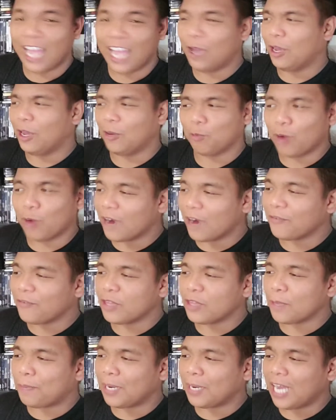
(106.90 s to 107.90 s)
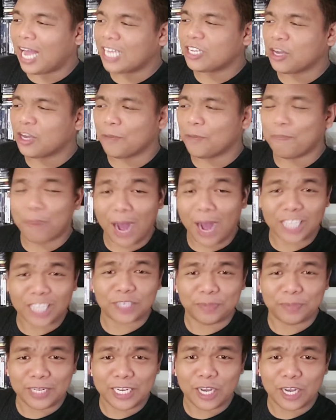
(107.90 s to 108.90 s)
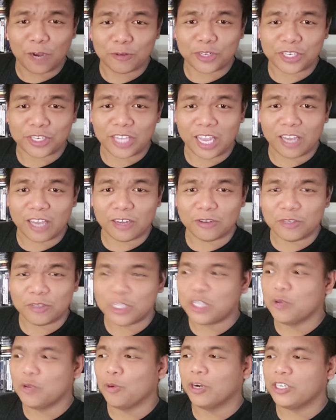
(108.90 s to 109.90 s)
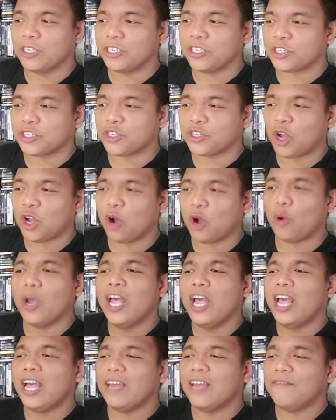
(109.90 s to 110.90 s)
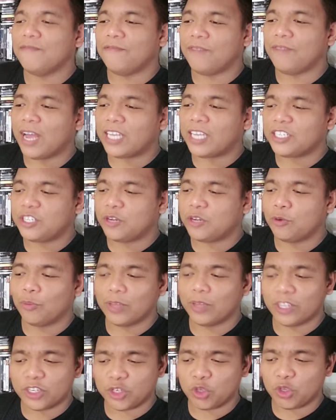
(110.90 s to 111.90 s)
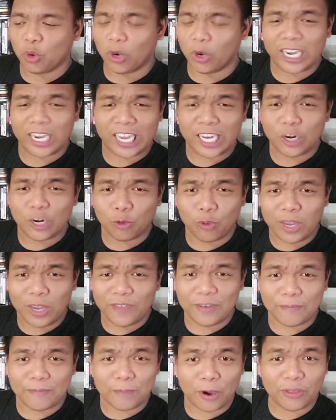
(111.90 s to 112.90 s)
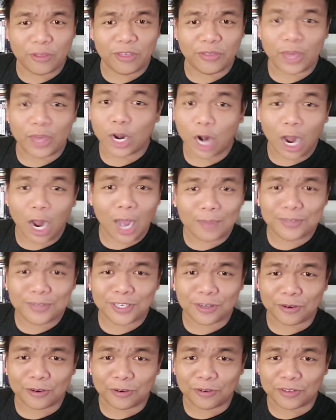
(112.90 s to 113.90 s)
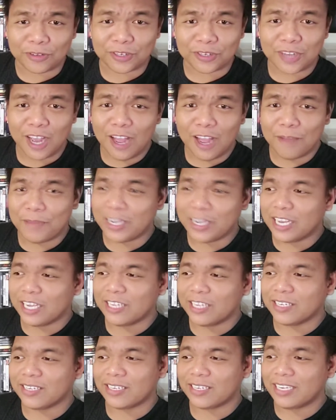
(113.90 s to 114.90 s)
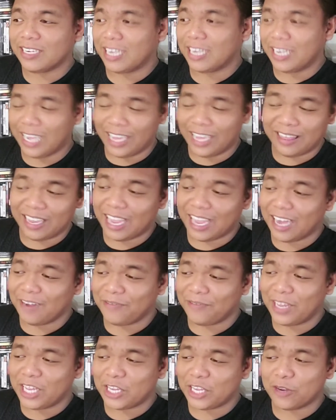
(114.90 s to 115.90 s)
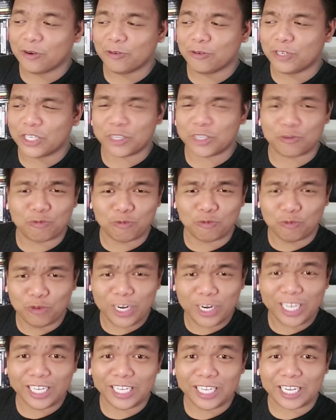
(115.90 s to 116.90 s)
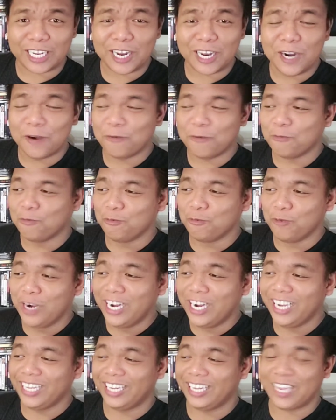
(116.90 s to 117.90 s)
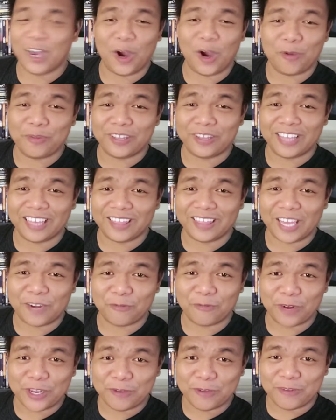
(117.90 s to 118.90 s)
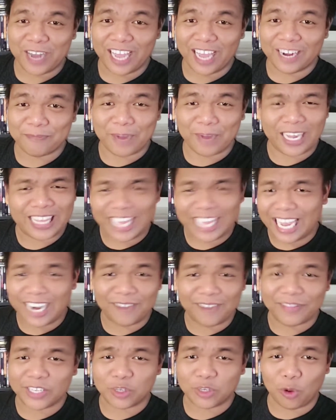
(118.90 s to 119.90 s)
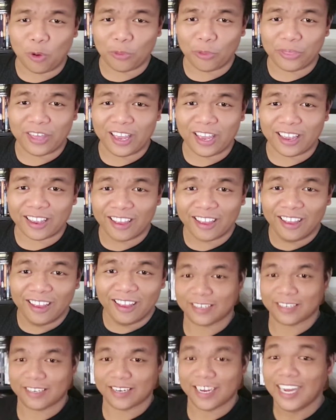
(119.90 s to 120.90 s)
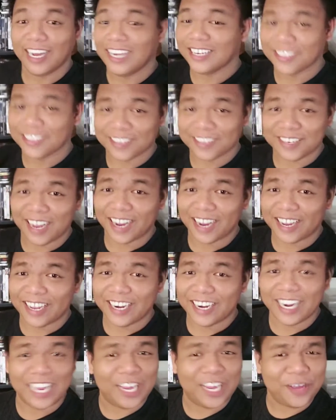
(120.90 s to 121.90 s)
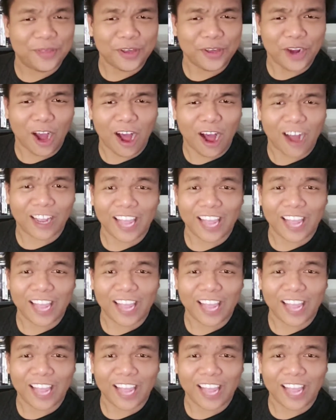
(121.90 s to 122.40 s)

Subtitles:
Wherever the plot could possibly go stale, you are just so invested with the story, interweaving both of their obstacles. Because in the end of it, you're just really, really hoping that they'd reunite by the end of this whole thing. Second, Ethan Hawke